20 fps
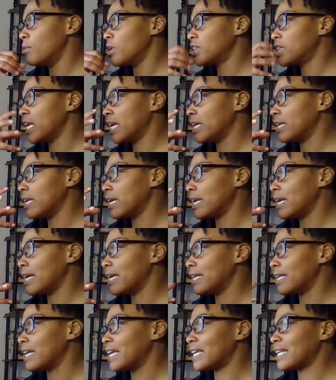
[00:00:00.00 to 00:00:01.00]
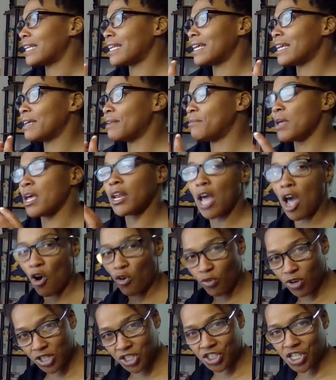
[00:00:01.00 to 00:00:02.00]
then it
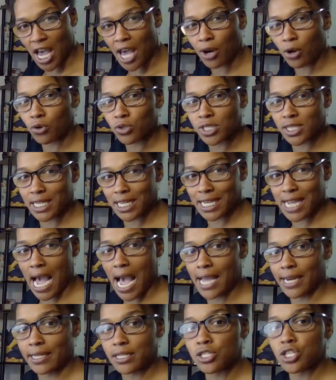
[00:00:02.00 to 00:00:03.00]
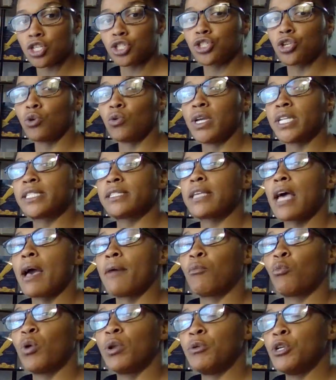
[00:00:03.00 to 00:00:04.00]
overshadows the guidance. So it's
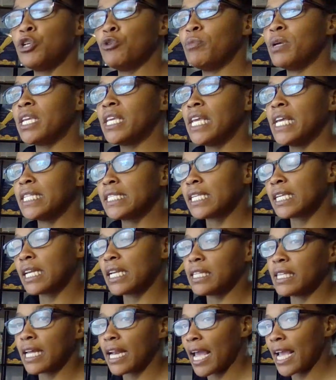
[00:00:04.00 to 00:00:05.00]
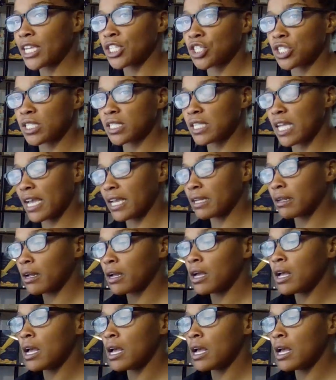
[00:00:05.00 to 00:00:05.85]
time, when you begin to get in that anxious state,